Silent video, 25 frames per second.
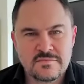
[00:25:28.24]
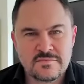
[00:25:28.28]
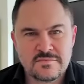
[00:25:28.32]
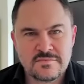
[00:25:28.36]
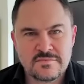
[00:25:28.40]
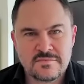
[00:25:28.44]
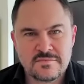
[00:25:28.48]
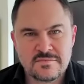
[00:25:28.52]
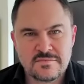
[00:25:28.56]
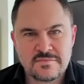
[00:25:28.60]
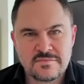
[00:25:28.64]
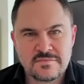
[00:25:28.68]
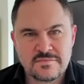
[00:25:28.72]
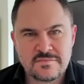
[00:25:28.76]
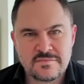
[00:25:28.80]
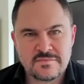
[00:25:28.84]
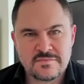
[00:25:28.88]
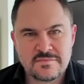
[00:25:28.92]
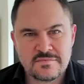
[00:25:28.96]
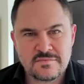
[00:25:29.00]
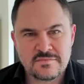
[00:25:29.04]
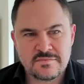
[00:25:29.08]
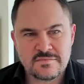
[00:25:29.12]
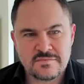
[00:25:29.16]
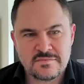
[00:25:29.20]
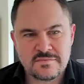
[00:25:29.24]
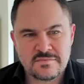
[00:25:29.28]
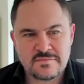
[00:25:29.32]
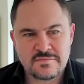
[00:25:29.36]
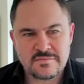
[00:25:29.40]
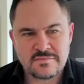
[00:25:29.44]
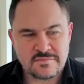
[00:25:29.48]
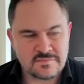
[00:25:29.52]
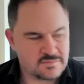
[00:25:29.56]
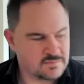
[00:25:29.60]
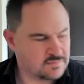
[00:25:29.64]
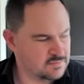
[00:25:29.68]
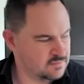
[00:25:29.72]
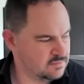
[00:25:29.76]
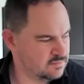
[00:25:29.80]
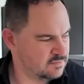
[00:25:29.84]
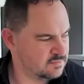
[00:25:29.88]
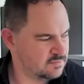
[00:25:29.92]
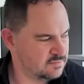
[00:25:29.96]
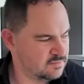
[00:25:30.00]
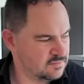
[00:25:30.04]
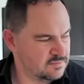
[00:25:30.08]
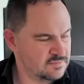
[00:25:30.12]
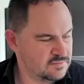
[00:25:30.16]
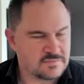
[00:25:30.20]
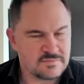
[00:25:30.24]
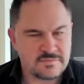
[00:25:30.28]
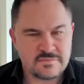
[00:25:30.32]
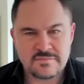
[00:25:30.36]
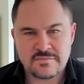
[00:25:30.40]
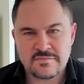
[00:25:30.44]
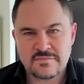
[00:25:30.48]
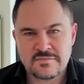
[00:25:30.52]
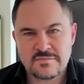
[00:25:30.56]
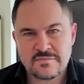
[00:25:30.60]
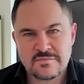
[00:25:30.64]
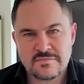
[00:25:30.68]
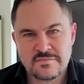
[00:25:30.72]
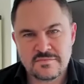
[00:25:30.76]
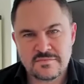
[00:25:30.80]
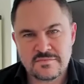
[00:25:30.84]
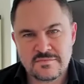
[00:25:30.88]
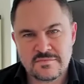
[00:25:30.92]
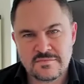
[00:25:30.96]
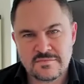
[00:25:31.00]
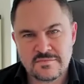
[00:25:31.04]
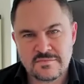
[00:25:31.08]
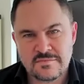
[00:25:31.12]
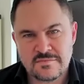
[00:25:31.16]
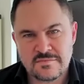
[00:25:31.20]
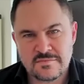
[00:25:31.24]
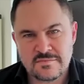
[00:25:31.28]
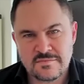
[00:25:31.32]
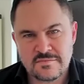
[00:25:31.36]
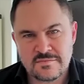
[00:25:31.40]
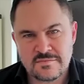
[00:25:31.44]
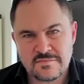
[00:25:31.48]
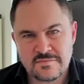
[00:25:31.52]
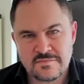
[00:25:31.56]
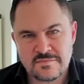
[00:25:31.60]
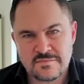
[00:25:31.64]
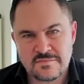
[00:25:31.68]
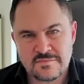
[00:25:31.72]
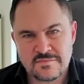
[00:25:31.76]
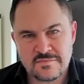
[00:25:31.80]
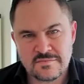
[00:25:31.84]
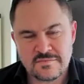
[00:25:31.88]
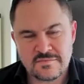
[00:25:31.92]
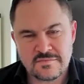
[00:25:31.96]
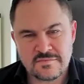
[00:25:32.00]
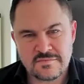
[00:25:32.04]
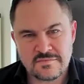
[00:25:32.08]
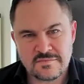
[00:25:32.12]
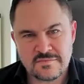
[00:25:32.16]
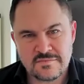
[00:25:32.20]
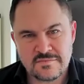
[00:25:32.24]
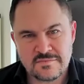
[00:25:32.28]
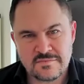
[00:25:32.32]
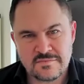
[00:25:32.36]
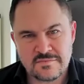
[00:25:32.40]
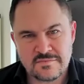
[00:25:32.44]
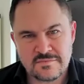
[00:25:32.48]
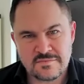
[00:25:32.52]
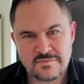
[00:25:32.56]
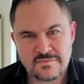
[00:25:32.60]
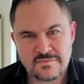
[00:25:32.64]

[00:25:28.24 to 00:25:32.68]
No words are spoken by the person on screen.